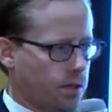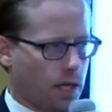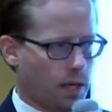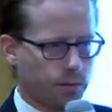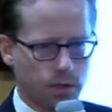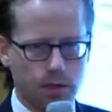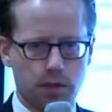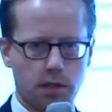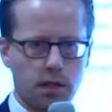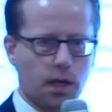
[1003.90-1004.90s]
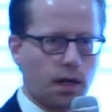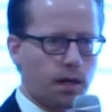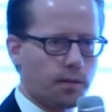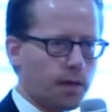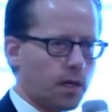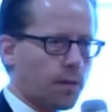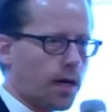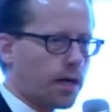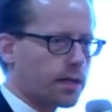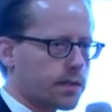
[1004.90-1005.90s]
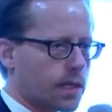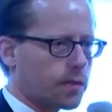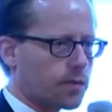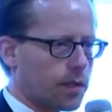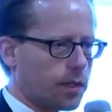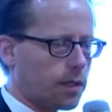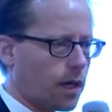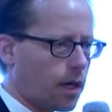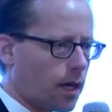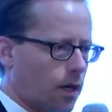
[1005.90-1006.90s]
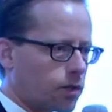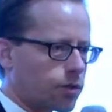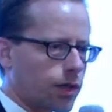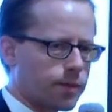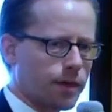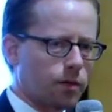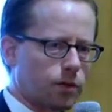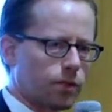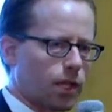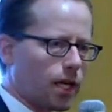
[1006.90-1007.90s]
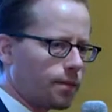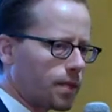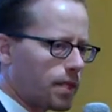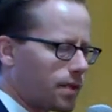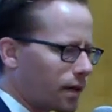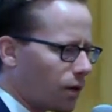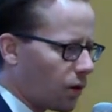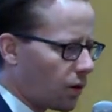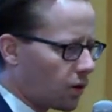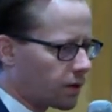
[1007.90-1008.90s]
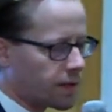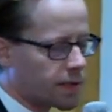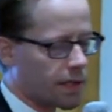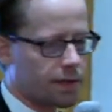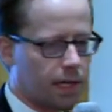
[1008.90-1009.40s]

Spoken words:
James's mailbox and we are transparent with James. He's on hold. He says,